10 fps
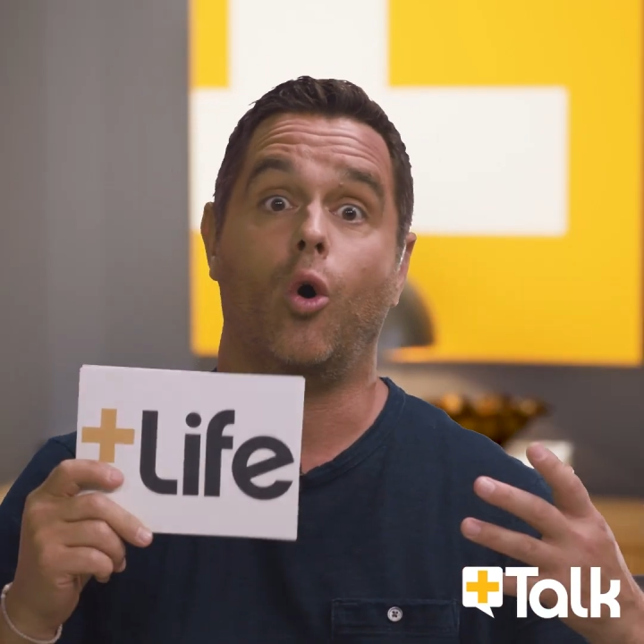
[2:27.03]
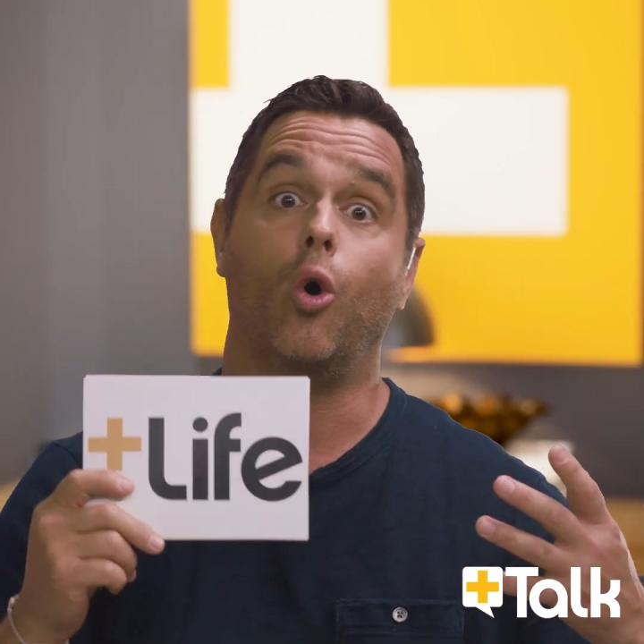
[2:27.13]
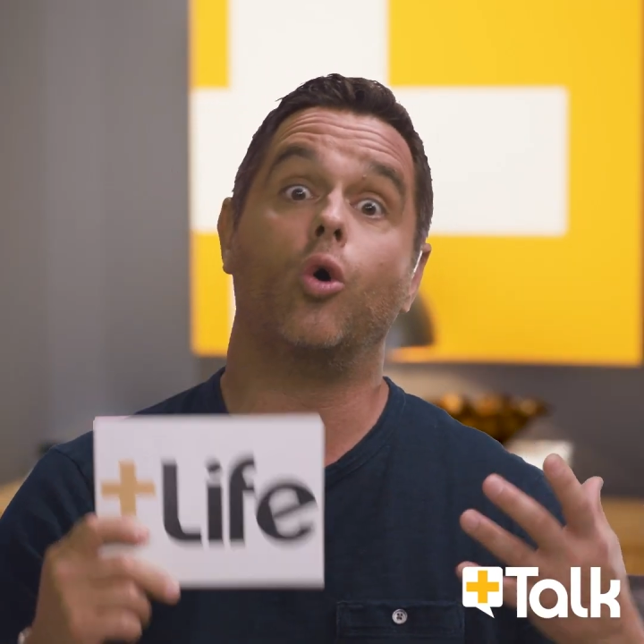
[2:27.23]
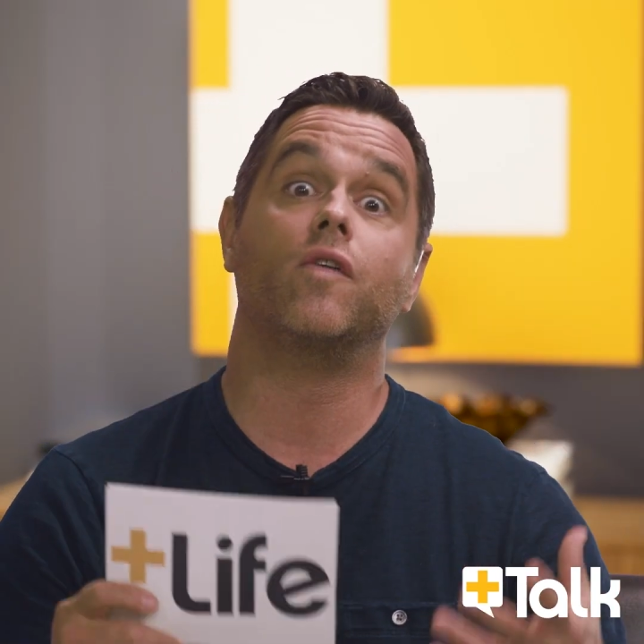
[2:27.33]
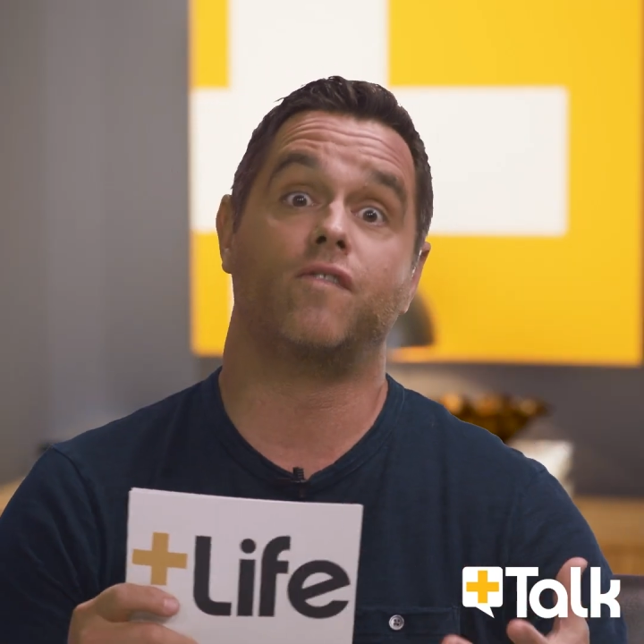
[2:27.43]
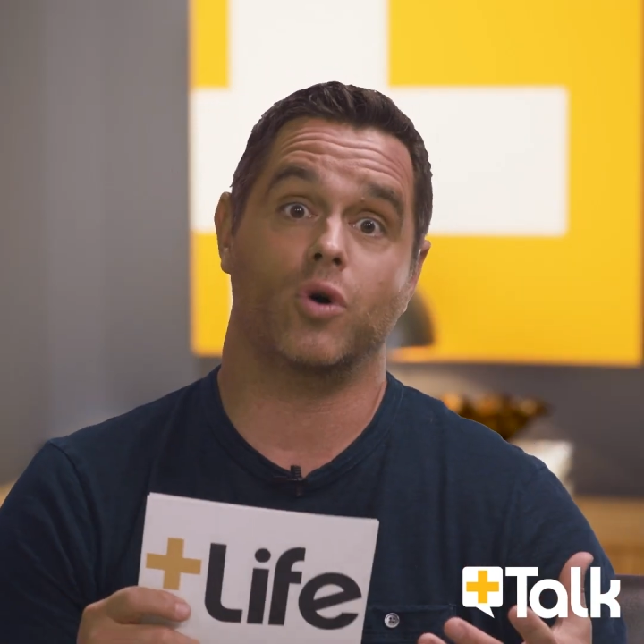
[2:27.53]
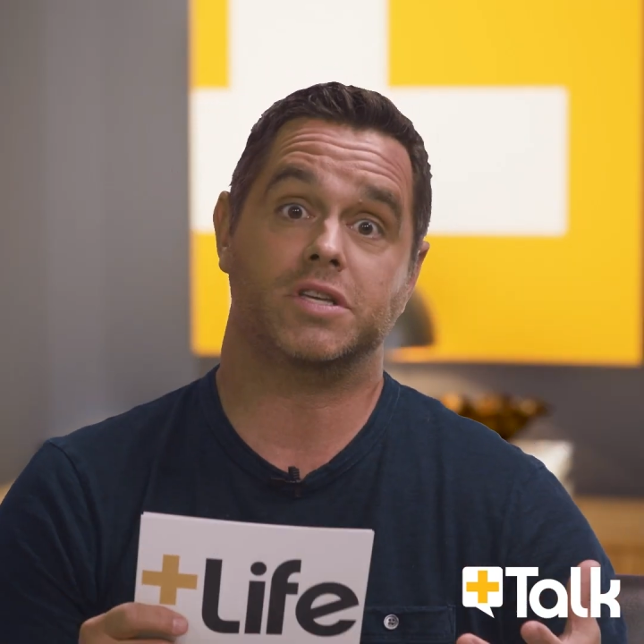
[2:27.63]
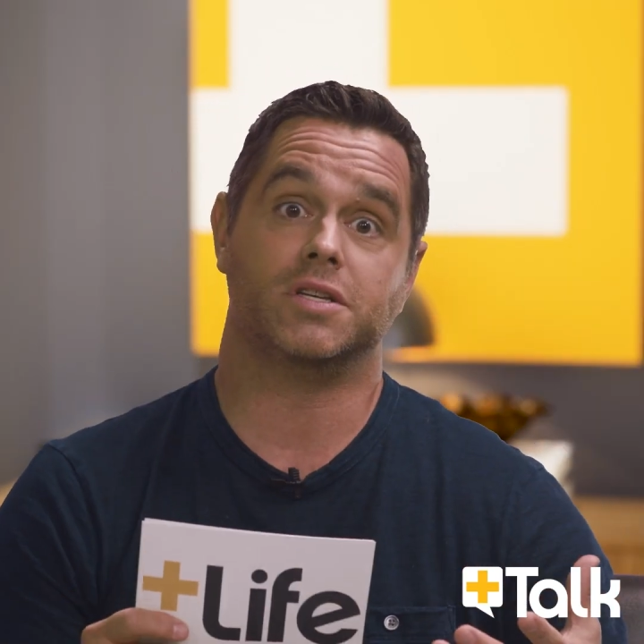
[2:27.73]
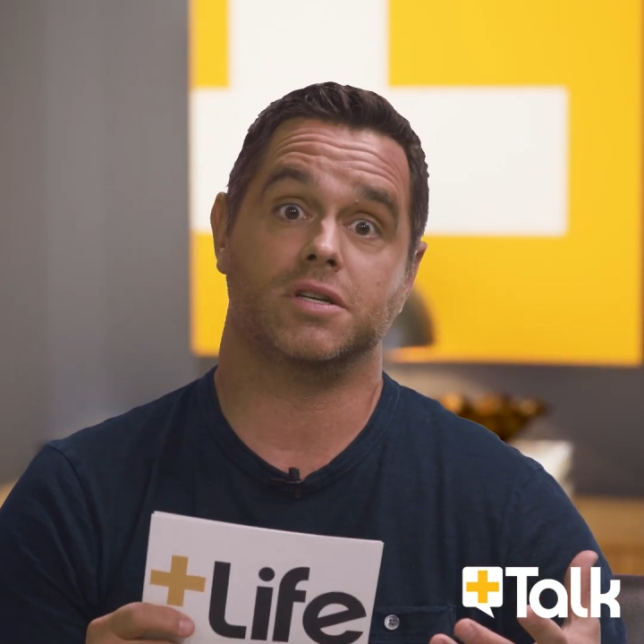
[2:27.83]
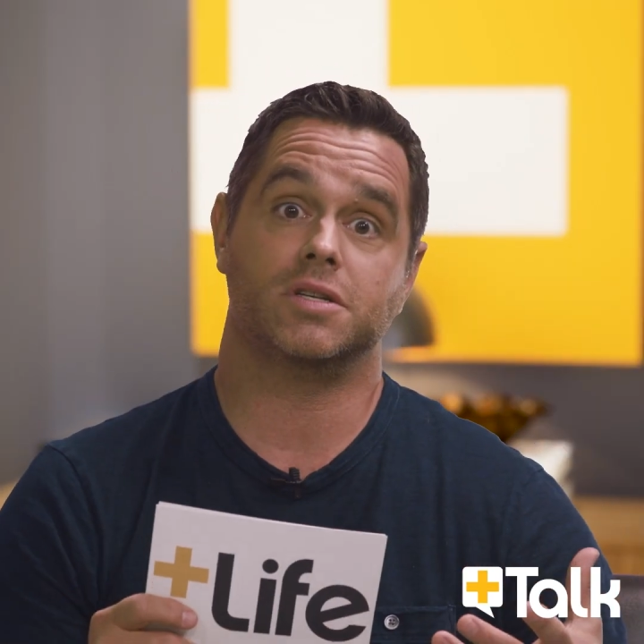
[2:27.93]
all
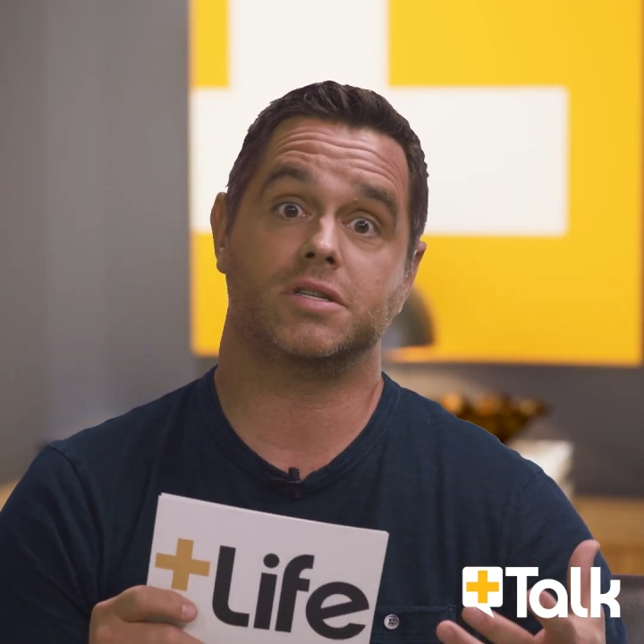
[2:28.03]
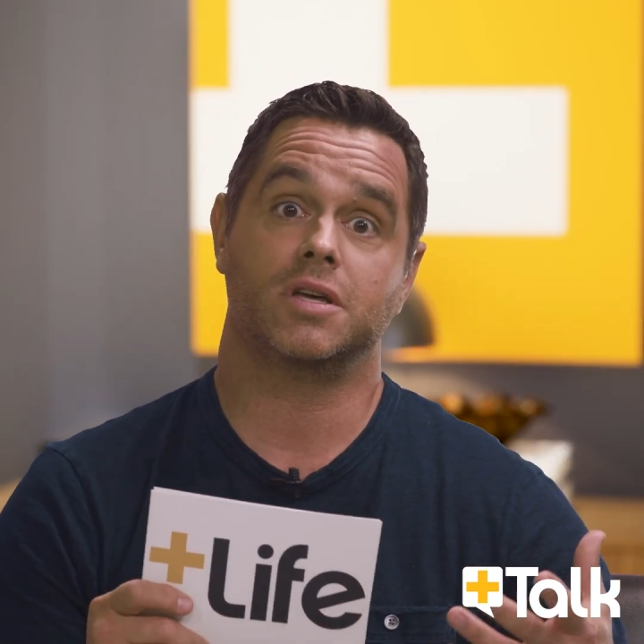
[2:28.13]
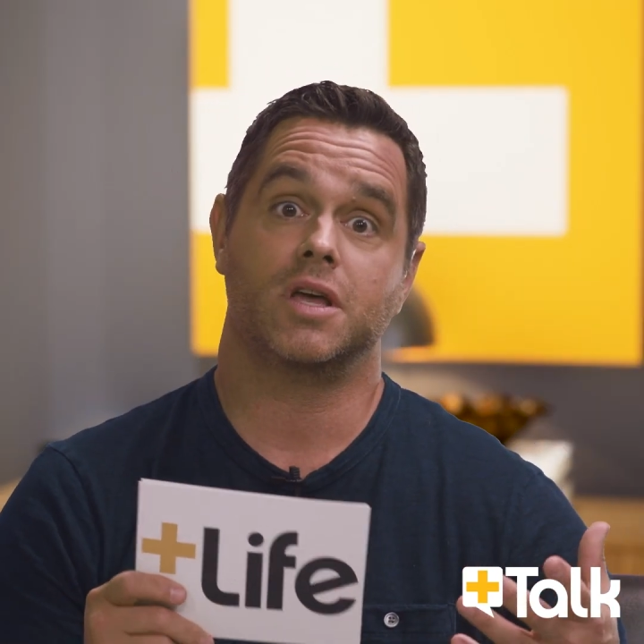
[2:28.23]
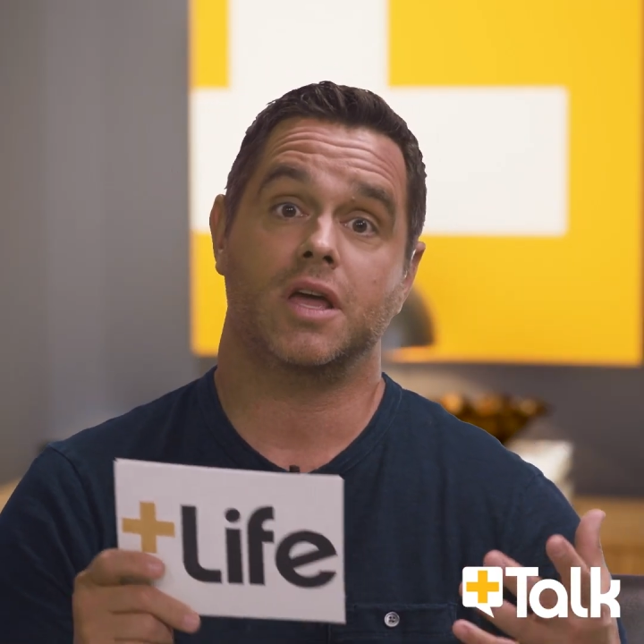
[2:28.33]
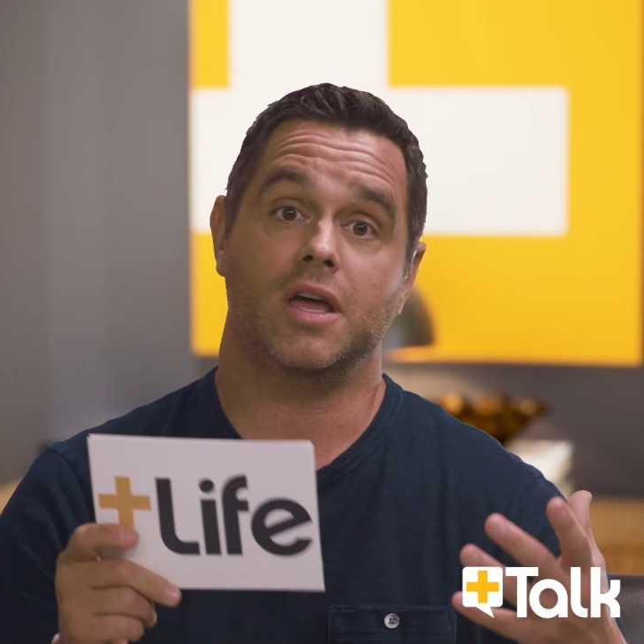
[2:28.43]
voices